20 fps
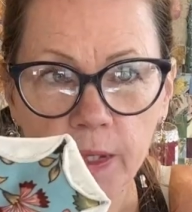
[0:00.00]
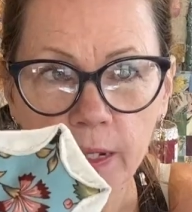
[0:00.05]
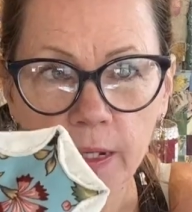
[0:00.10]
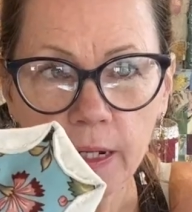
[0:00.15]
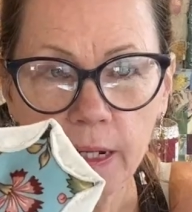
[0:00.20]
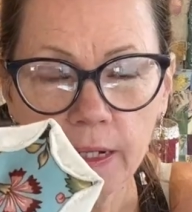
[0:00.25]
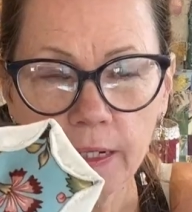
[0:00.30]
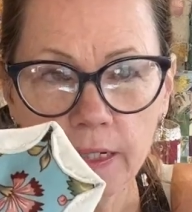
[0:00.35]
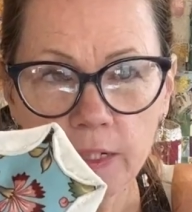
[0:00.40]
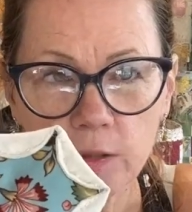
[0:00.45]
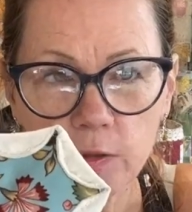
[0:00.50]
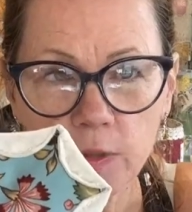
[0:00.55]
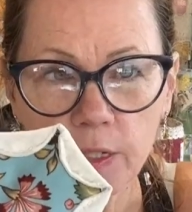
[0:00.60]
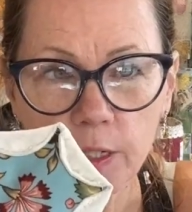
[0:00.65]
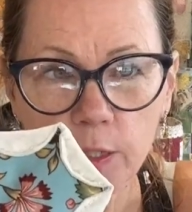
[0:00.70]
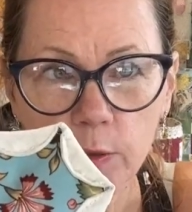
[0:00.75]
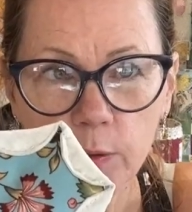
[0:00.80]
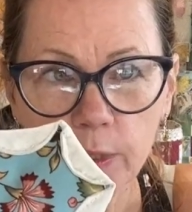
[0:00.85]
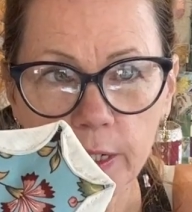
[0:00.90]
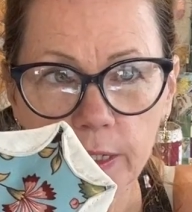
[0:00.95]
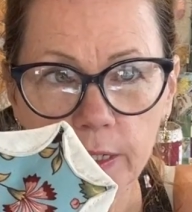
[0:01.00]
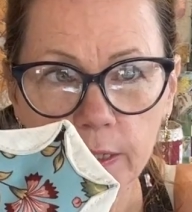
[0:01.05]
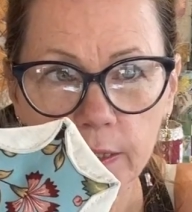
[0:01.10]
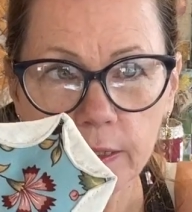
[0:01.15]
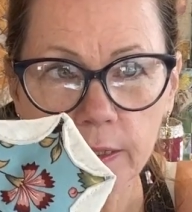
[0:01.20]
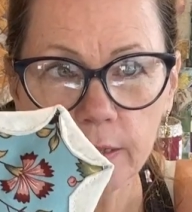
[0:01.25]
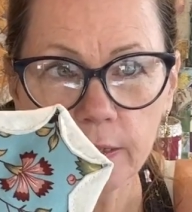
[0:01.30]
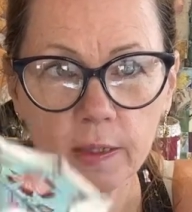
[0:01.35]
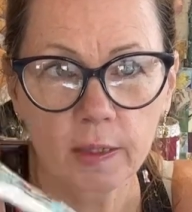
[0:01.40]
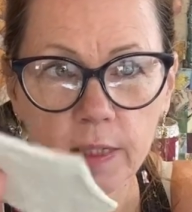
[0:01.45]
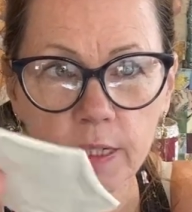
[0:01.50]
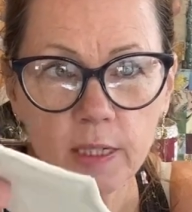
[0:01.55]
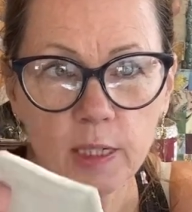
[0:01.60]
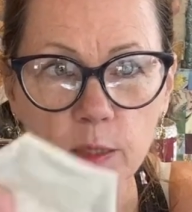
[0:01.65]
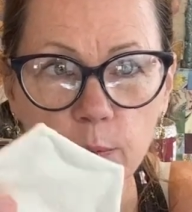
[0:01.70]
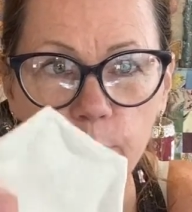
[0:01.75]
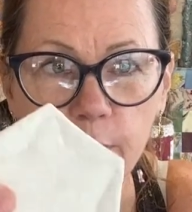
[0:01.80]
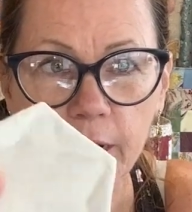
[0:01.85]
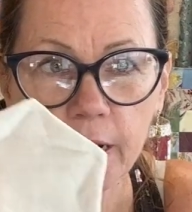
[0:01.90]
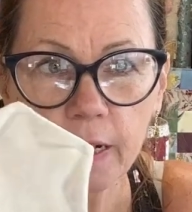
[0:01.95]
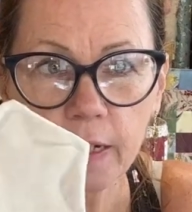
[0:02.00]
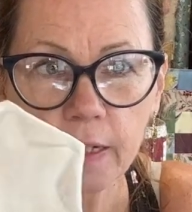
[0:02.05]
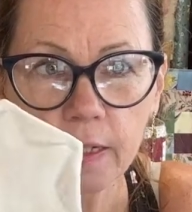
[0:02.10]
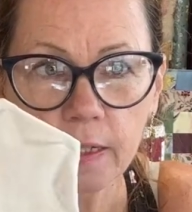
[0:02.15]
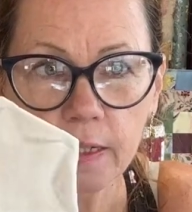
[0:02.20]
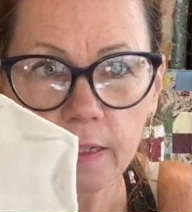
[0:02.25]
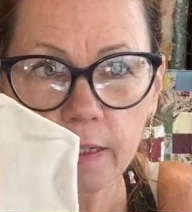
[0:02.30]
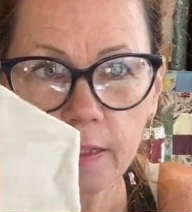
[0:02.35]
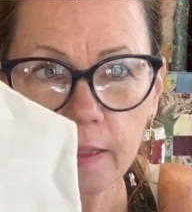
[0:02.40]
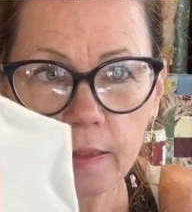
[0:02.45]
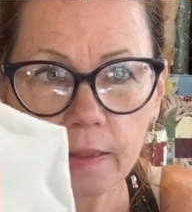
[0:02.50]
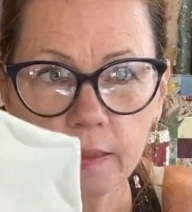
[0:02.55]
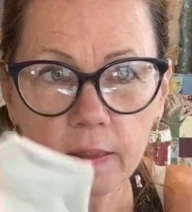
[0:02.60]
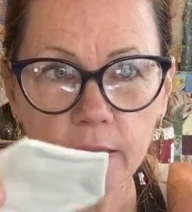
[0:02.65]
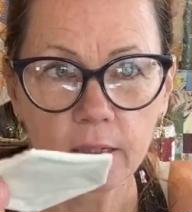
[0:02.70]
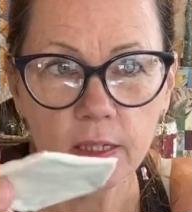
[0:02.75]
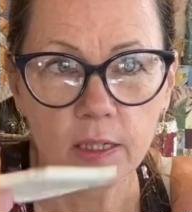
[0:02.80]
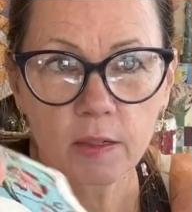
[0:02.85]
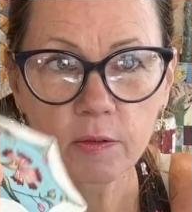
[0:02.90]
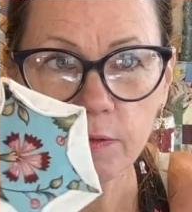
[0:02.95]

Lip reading: and it's really quick. There's the back, there's the